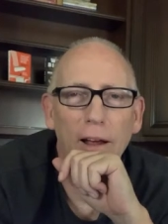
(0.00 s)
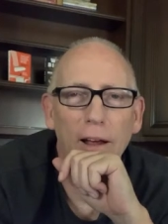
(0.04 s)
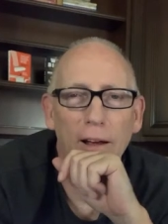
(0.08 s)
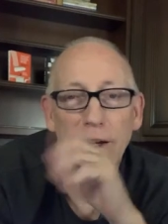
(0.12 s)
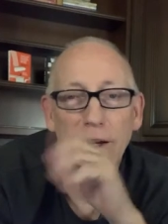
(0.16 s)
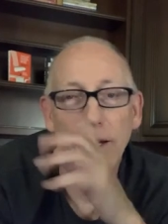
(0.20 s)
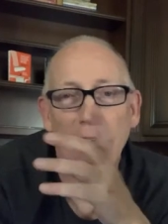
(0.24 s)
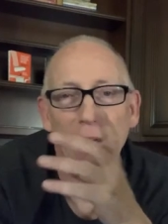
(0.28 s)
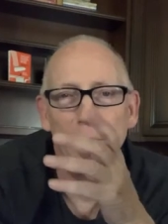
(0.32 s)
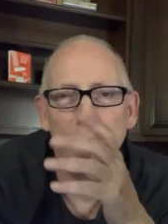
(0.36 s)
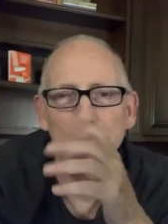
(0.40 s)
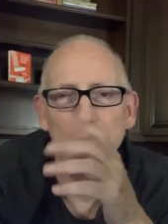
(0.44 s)

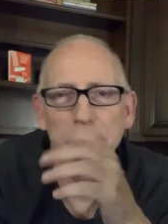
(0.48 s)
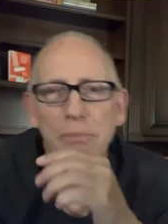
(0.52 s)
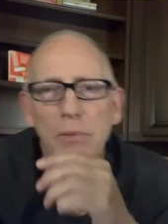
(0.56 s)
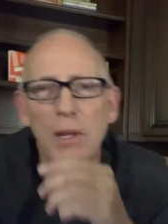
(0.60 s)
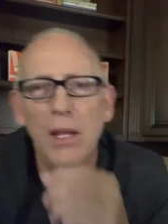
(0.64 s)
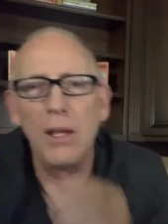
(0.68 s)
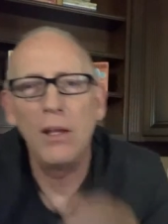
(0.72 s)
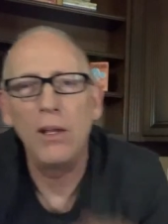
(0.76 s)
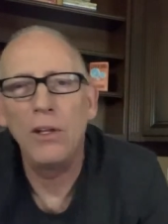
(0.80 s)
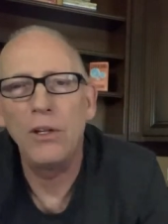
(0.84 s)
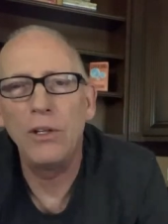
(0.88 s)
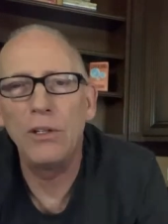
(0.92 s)
Okay,
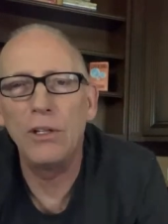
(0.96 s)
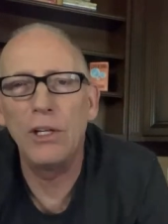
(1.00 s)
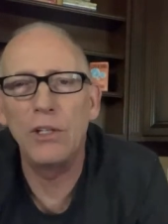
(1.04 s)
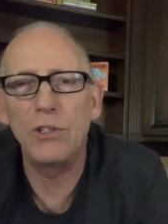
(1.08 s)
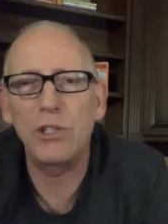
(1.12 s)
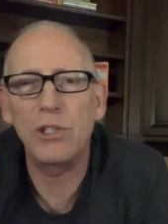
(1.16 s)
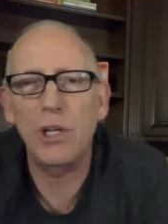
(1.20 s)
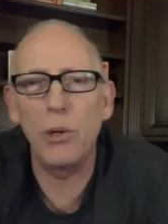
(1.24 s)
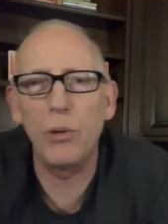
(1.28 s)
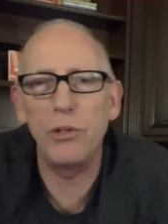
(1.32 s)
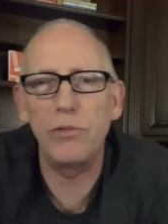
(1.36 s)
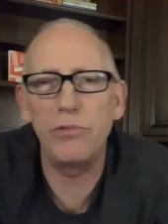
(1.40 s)

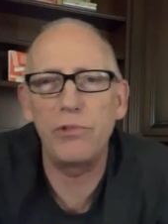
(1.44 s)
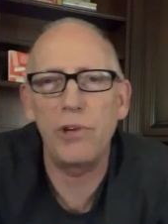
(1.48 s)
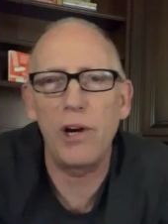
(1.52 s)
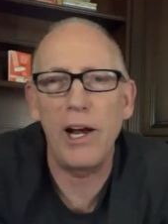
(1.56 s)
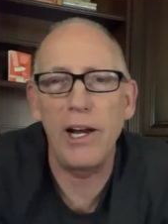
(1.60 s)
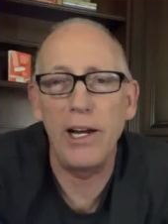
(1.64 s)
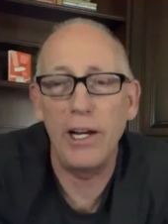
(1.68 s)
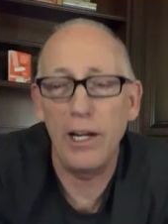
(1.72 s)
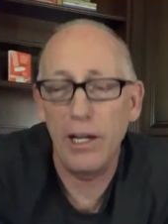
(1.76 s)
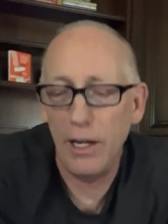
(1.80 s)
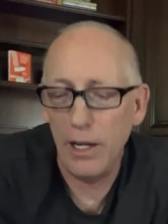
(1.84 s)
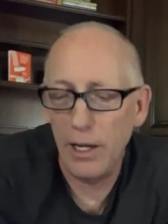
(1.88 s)
let's go with
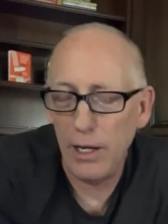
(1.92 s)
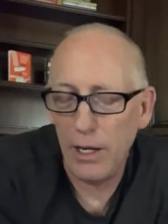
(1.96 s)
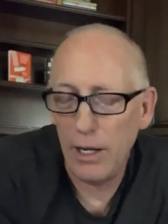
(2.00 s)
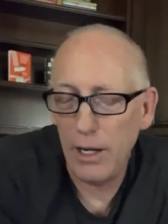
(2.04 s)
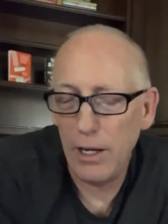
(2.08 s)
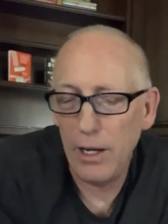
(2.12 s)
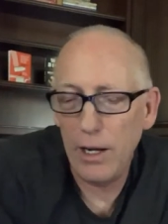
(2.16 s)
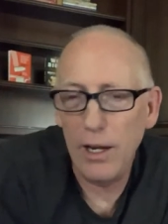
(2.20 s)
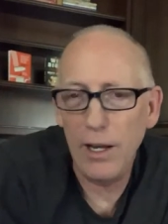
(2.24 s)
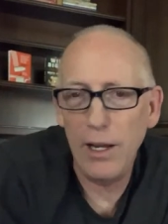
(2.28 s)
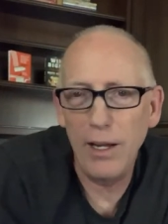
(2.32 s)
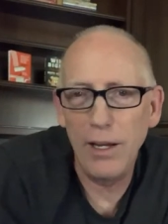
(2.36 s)
fry.
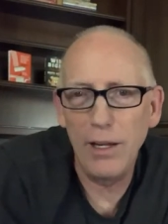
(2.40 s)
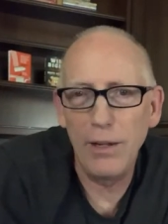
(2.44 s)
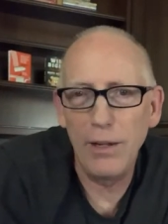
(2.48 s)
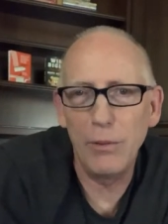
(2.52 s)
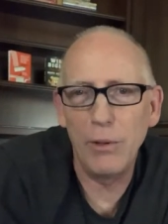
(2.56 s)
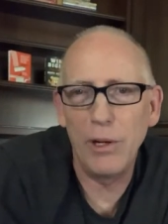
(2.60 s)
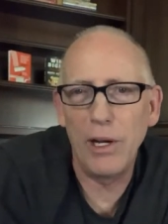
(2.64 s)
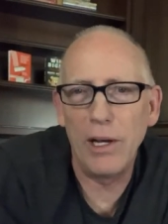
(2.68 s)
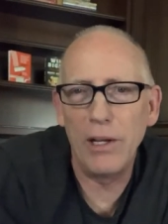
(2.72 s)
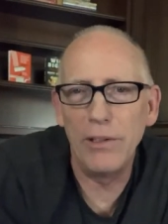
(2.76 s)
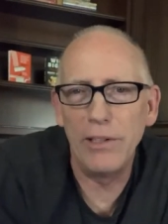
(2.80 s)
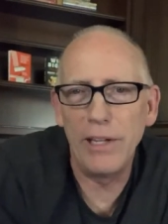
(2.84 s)

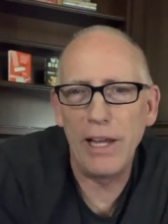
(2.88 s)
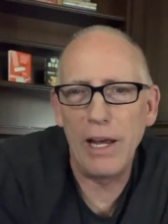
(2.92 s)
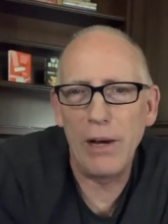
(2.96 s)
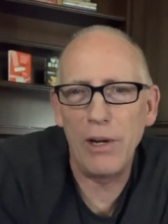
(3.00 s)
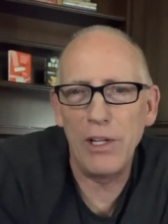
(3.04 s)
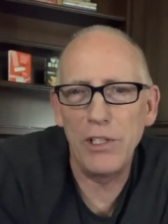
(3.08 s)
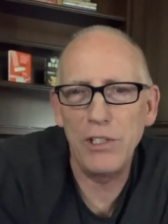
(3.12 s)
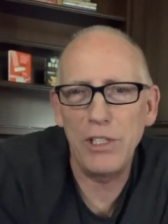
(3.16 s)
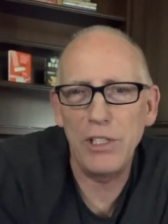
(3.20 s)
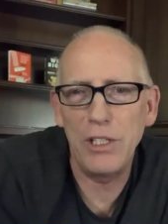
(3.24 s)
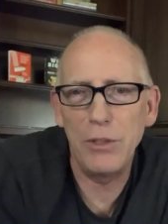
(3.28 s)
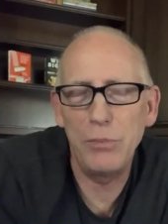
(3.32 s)
Well, now
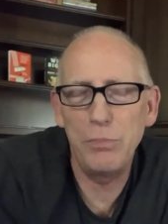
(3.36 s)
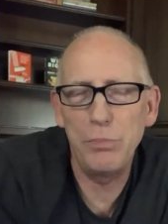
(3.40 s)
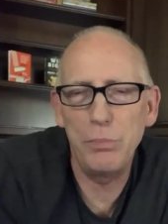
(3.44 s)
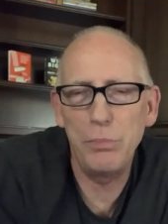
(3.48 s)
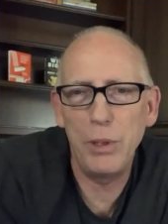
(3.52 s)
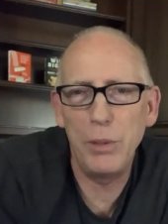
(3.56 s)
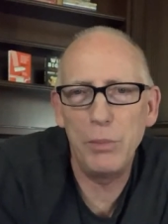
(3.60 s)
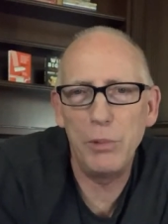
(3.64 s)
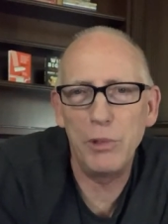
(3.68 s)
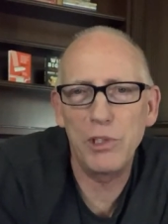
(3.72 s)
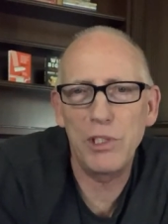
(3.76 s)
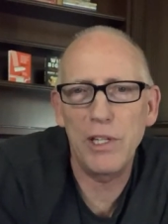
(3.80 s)
I see
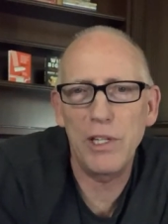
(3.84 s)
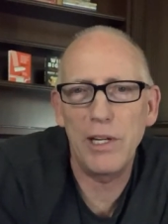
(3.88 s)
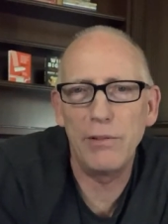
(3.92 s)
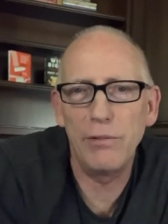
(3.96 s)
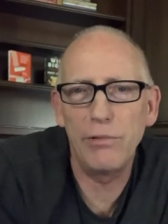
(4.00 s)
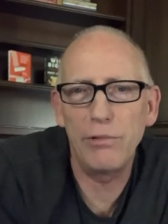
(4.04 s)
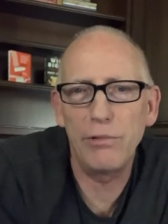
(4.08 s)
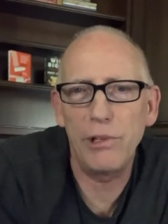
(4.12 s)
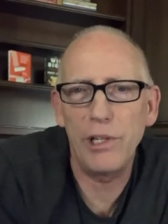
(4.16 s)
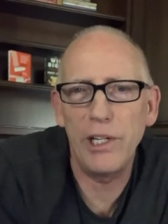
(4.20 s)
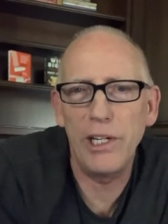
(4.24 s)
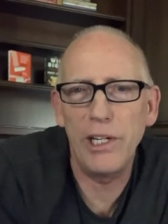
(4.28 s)
people saying
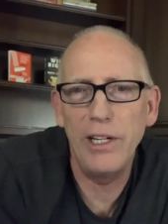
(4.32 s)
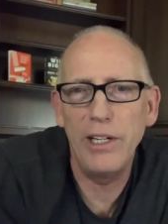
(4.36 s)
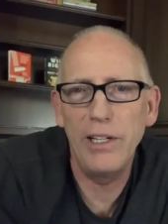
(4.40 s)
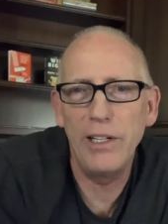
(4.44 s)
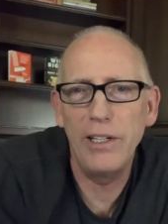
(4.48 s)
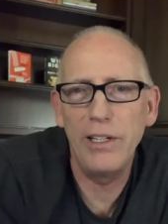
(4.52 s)
free.